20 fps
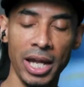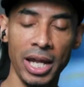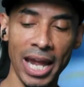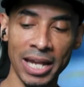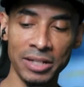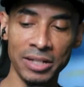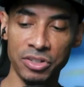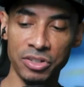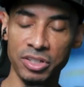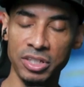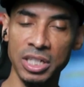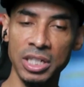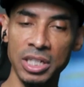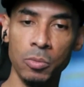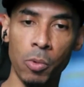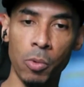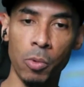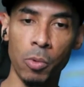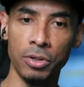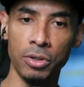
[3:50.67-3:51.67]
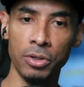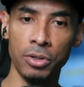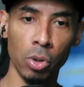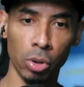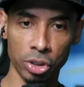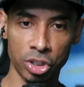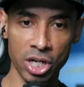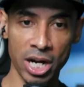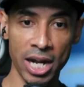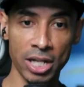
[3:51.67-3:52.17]
and see where the New
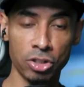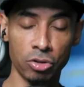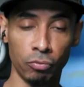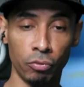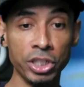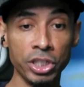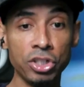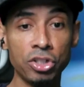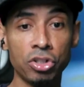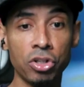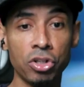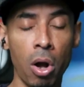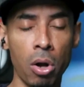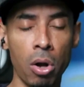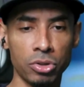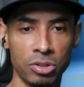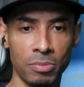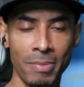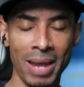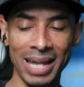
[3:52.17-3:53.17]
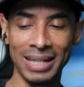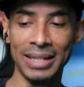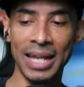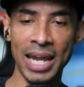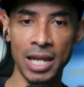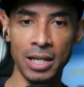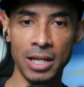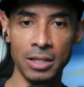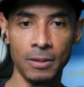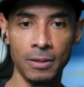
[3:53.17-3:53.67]
York Giants' results may
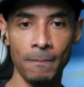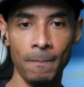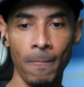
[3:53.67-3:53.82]
land.